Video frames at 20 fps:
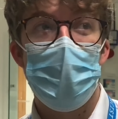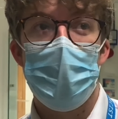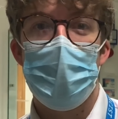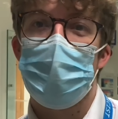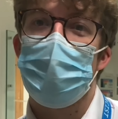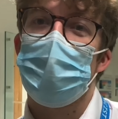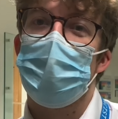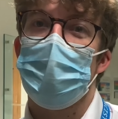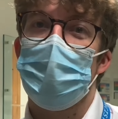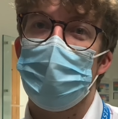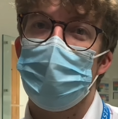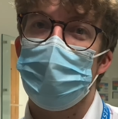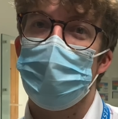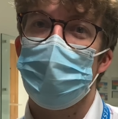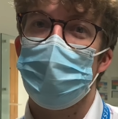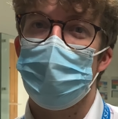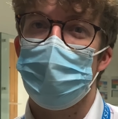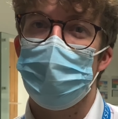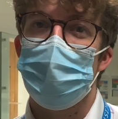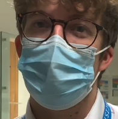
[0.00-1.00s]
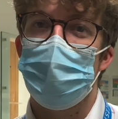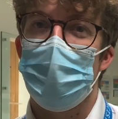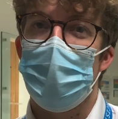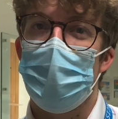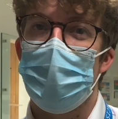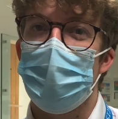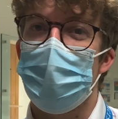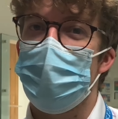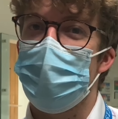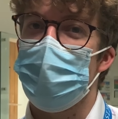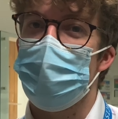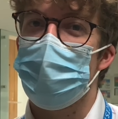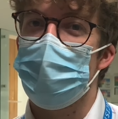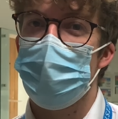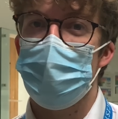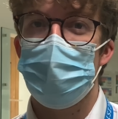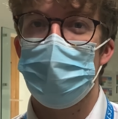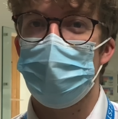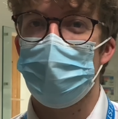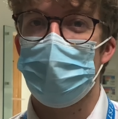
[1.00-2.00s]
everything behind you as
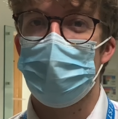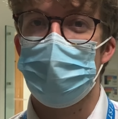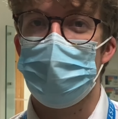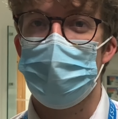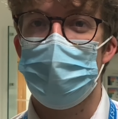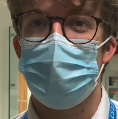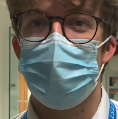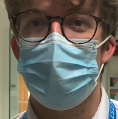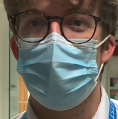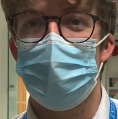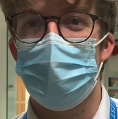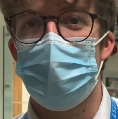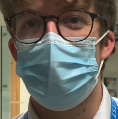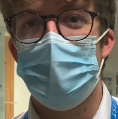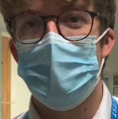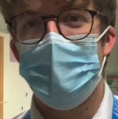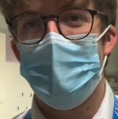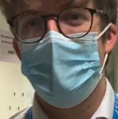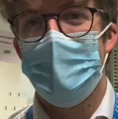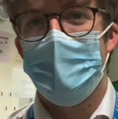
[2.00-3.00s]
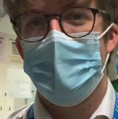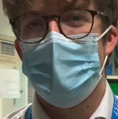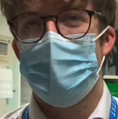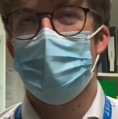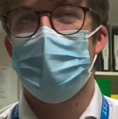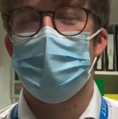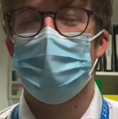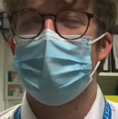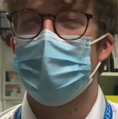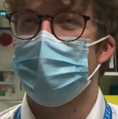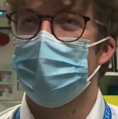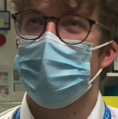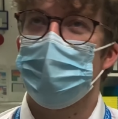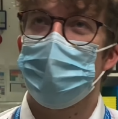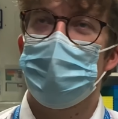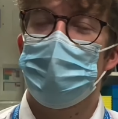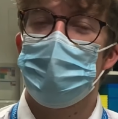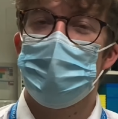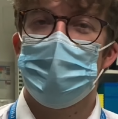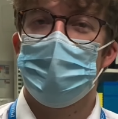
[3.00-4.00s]
you walk onto the ward. Like, oh, I'm
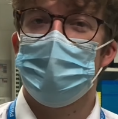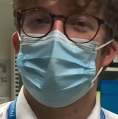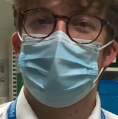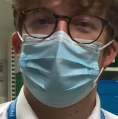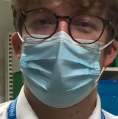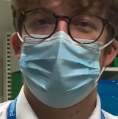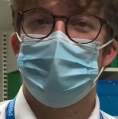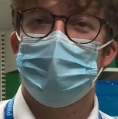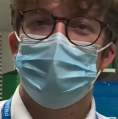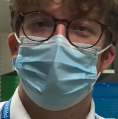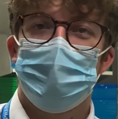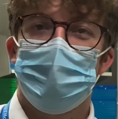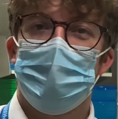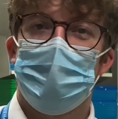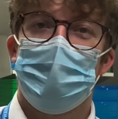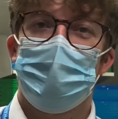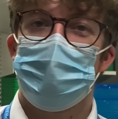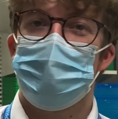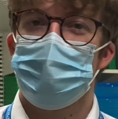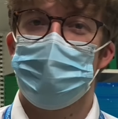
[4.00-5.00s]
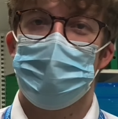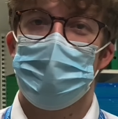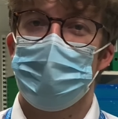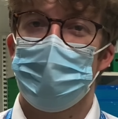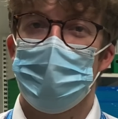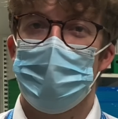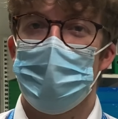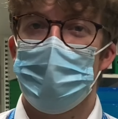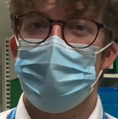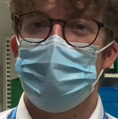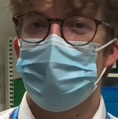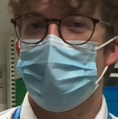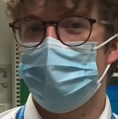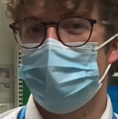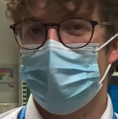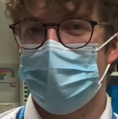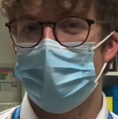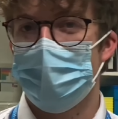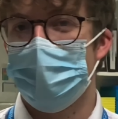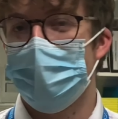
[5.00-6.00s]
not thinking about lunch or something anymore.
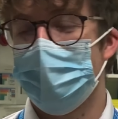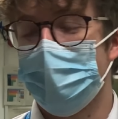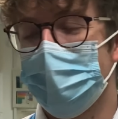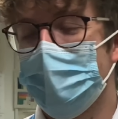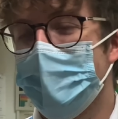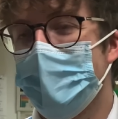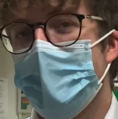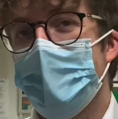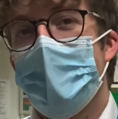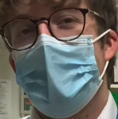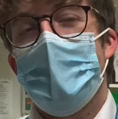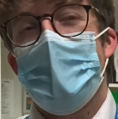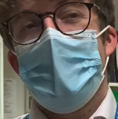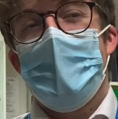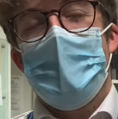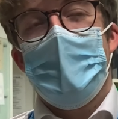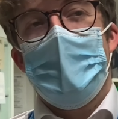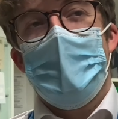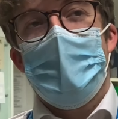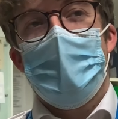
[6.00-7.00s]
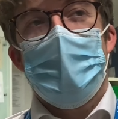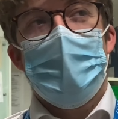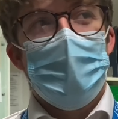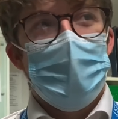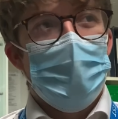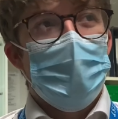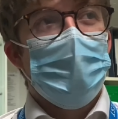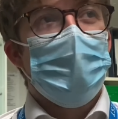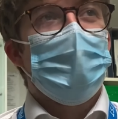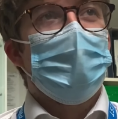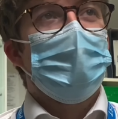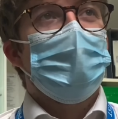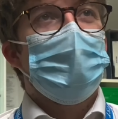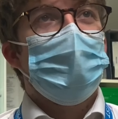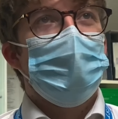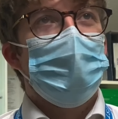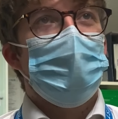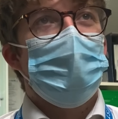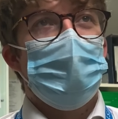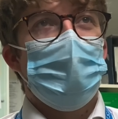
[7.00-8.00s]
I'm thinking, okay,
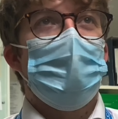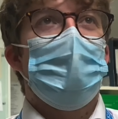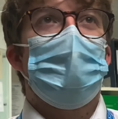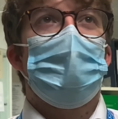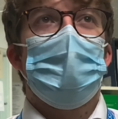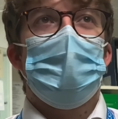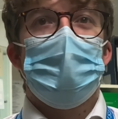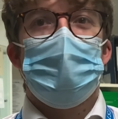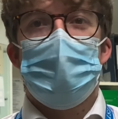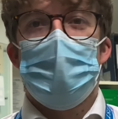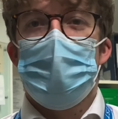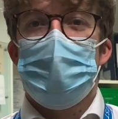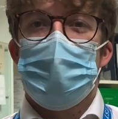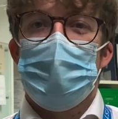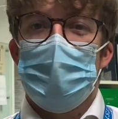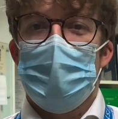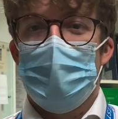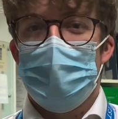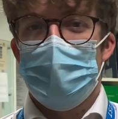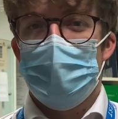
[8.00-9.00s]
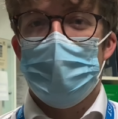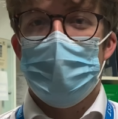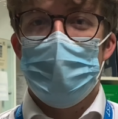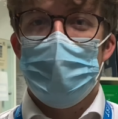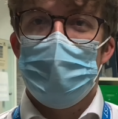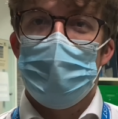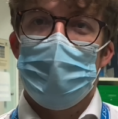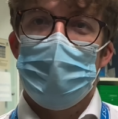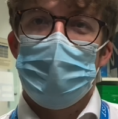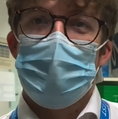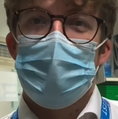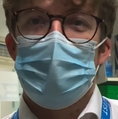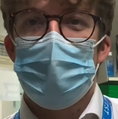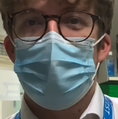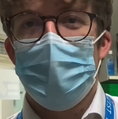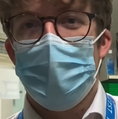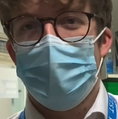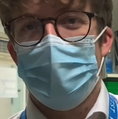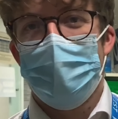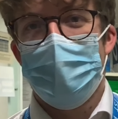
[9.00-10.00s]
what do I know about this patient? How can I give you an answer
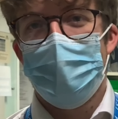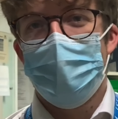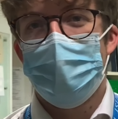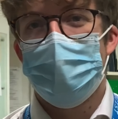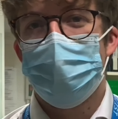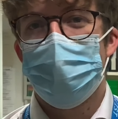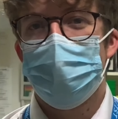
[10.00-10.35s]
quickly?